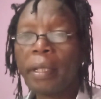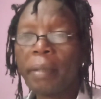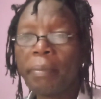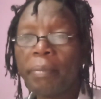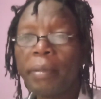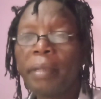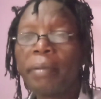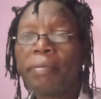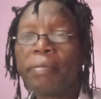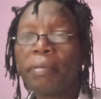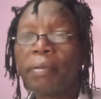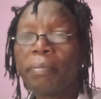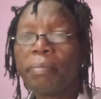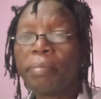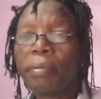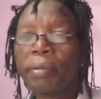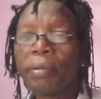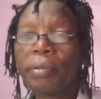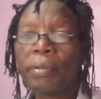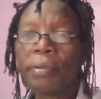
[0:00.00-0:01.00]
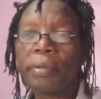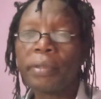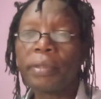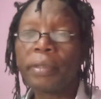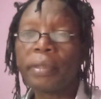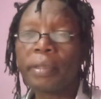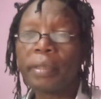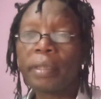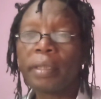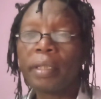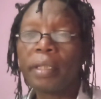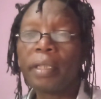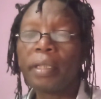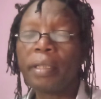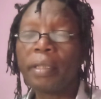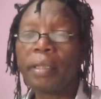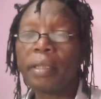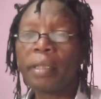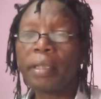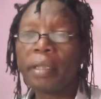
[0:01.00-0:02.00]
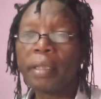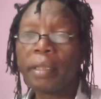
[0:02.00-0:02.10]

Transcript: are made from protons and